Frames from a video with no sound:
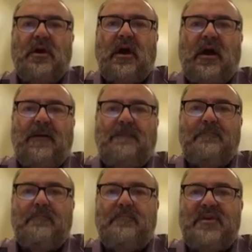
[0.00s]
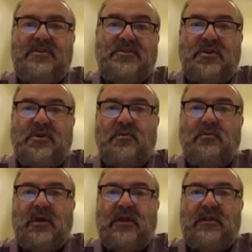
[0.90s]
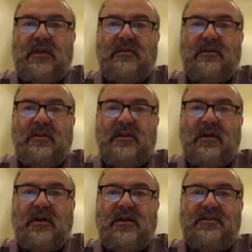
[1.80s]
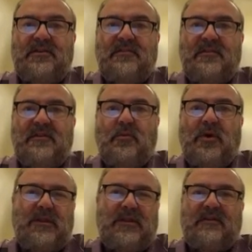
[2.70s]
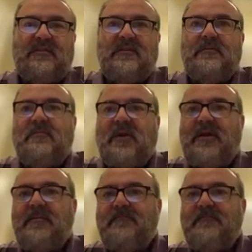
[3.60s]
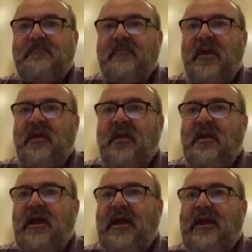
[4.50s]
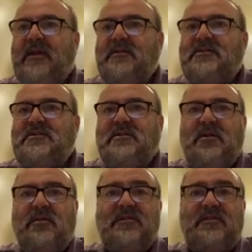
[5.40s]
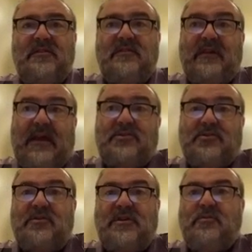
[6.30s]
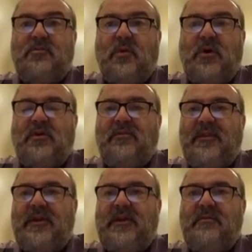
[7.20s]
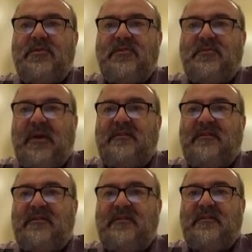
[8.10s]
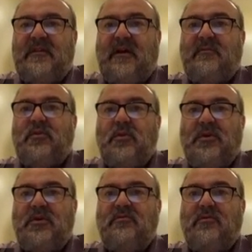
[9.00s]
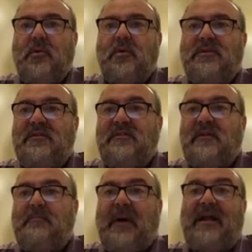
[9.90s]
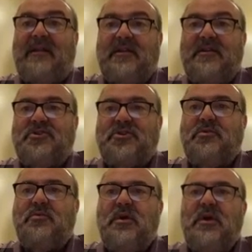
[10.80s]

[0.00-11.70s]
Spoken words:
B2 and then click on it just to see what it is, right? And notice this is actually one of the prospectuses that I was looking for. This is a bond issue.